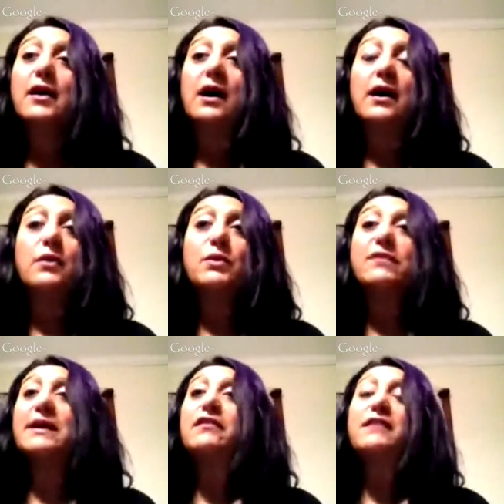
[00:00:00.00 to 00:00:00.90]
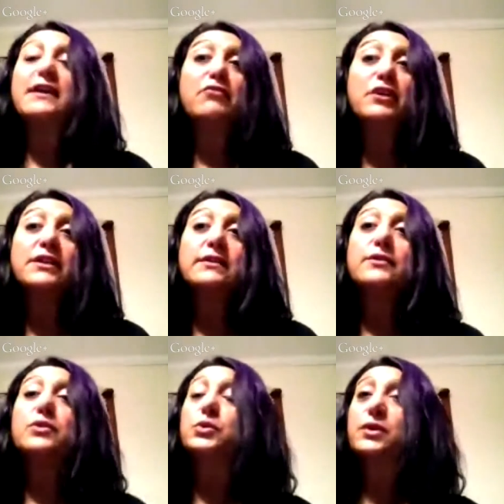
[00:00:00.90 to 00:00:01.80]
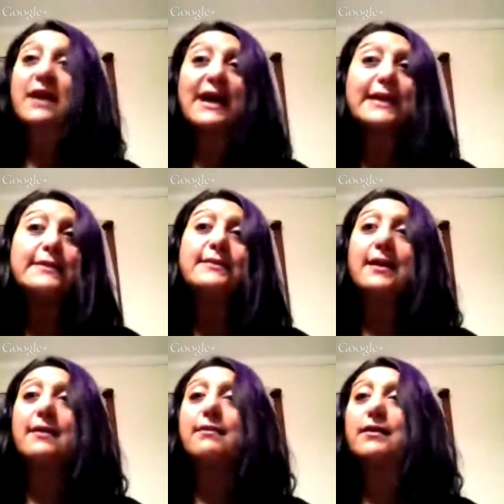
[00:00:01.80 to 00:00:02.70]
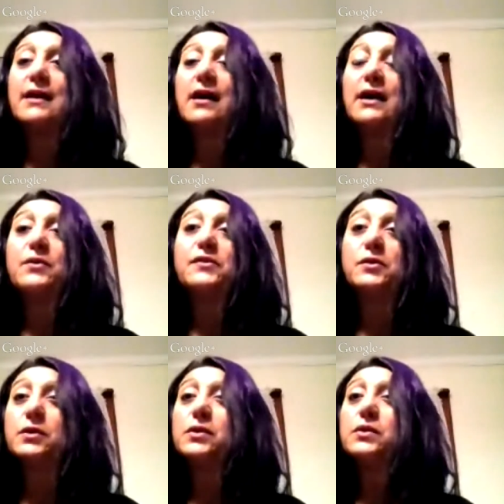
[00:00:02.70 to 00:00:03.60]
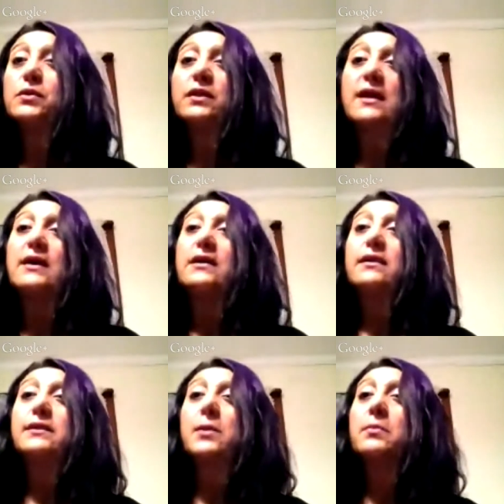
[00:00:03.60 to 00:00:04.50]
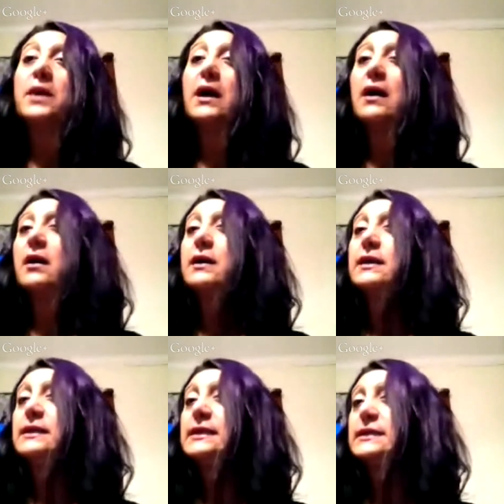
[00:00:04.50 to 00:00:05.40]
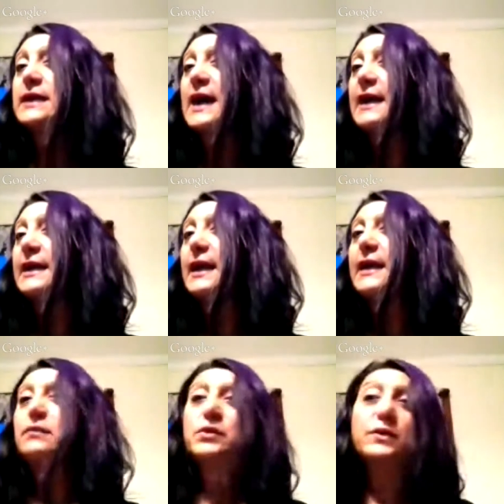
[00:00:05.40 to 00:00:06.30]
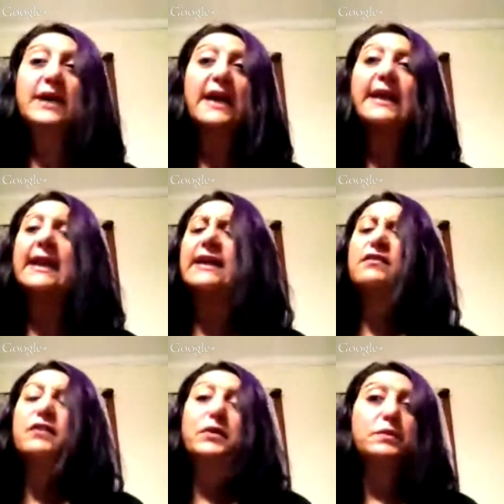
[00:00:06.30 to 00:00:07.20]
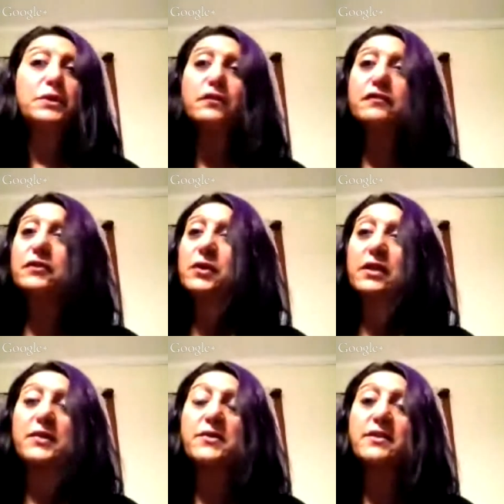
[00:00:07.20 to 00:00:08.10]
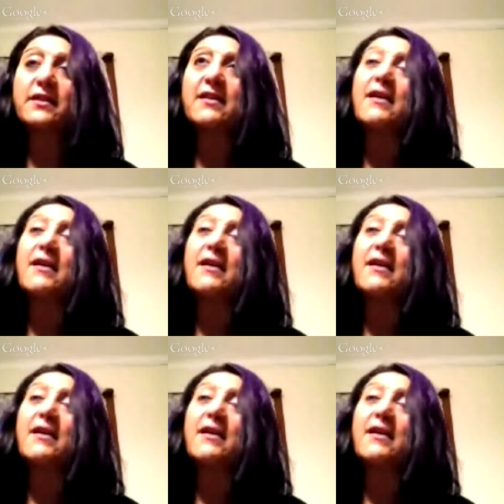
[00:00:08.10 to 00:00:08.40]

One of my favorite is a kunzite, and I also use some Indian kyanite, blue kyanite, very beautiful crystals.